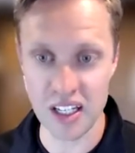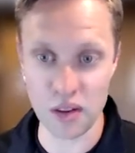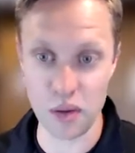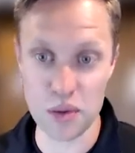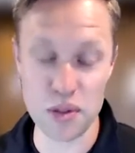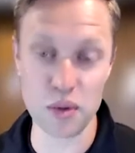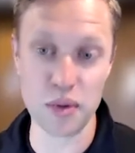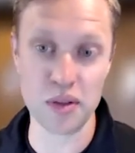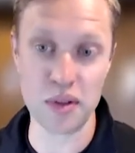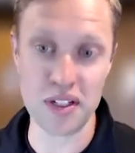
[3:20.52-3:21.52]
those are the
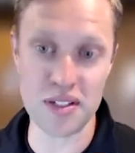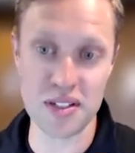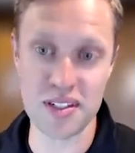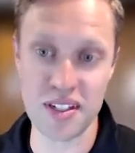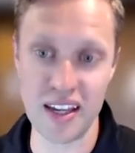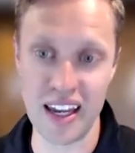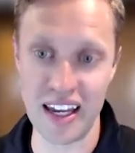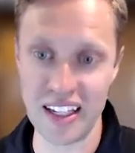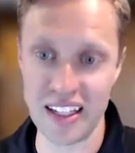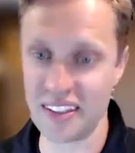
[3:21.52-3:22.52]
real risks
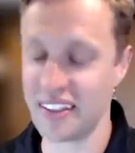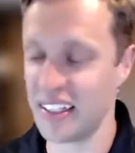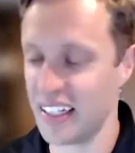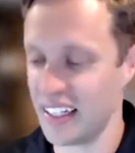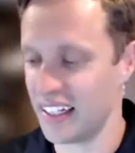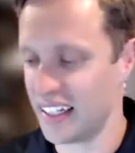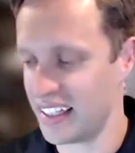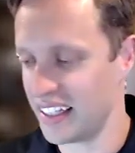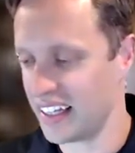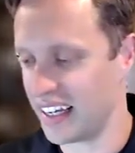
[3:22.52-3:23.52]
and
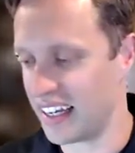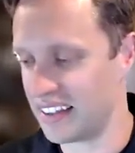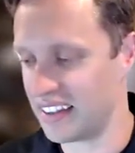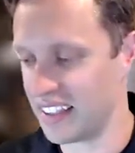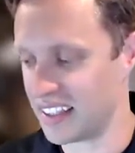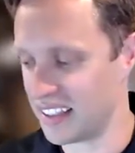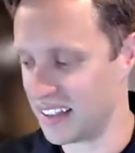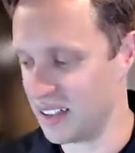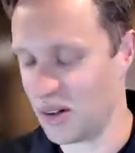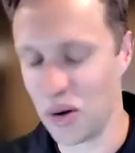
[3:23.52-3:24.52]
i think
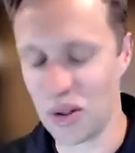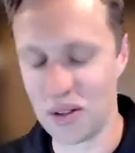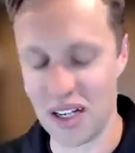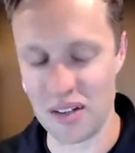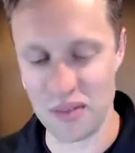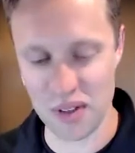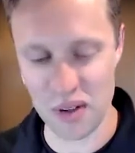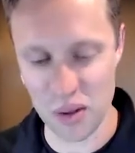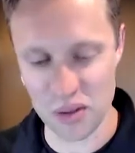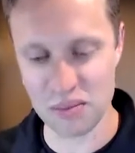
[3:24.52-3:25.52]
the whole com- the
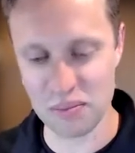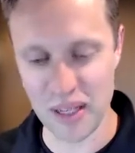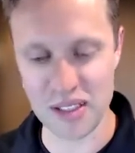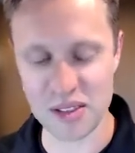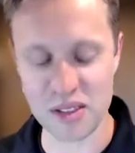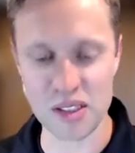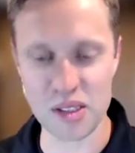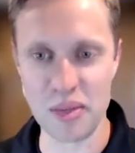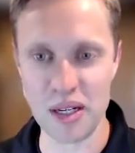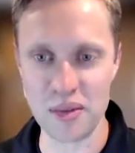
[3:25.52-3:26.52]
whole panel talked
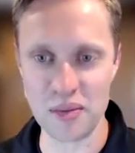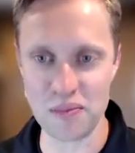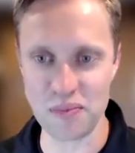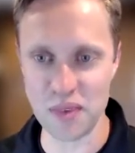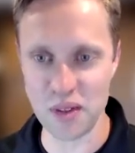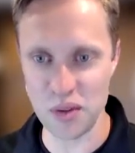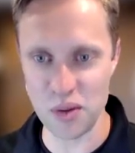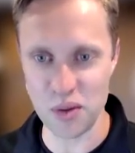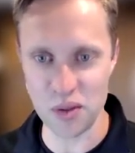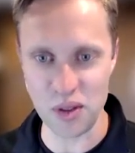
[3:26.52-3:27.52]
about
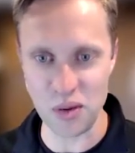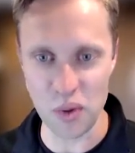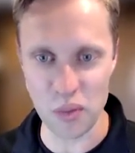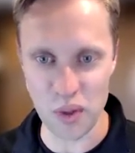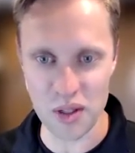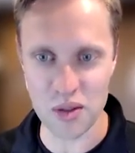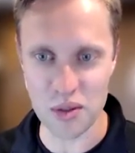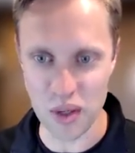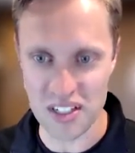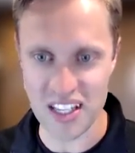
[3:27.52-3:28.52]
you know wh- where who,
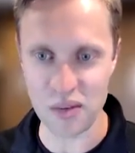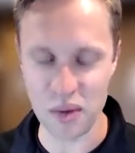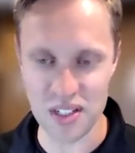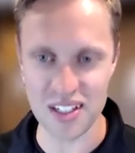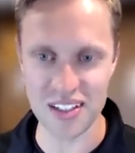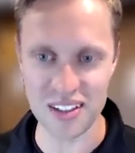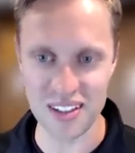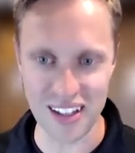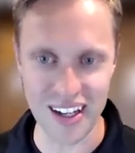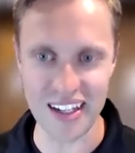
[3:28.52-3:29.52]
where does that risk
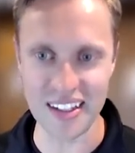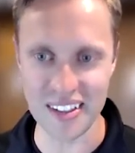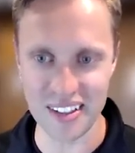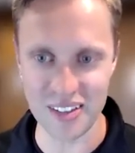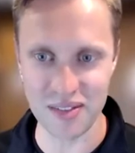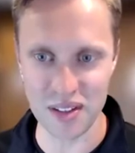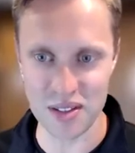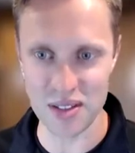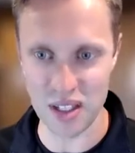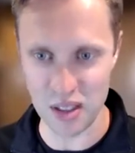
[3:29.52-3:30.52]
lie if
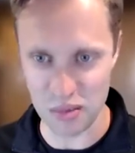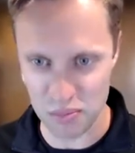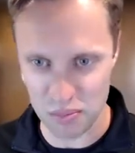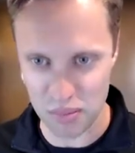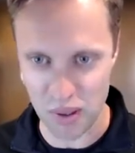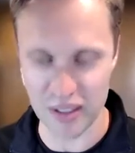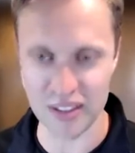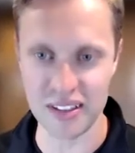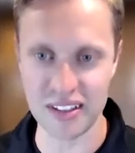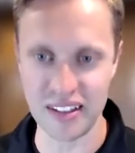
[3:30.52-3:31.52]
it's a
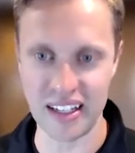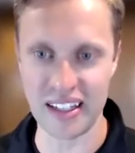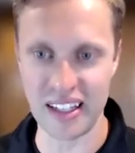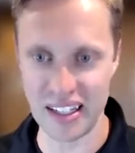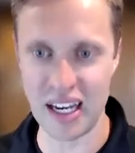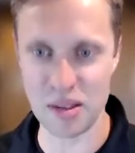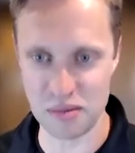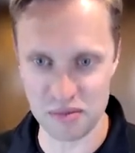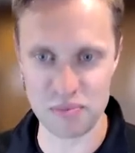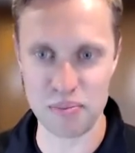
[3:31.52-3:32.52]
product that cannot
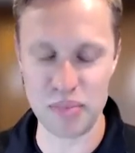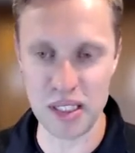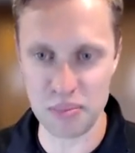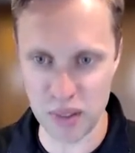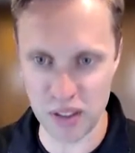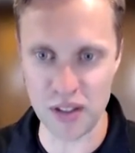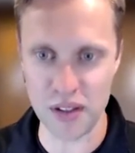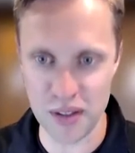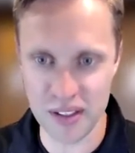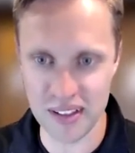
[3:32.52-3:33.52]
be
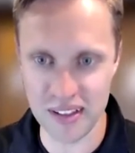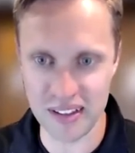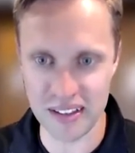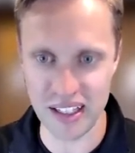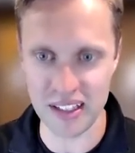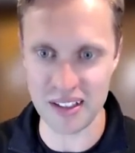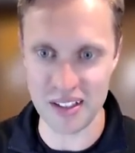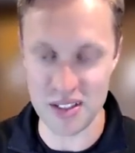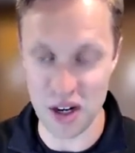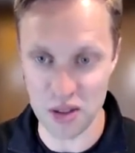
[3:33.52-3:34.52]
procured that
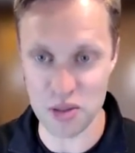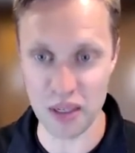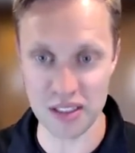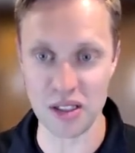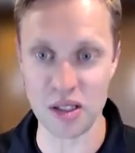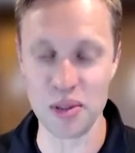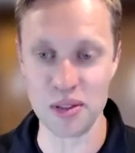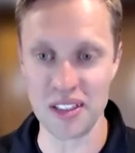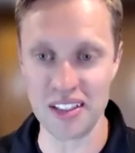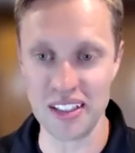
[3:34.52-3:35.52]
is hard spec into the
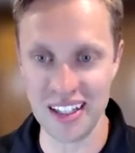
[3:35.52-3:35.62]
building.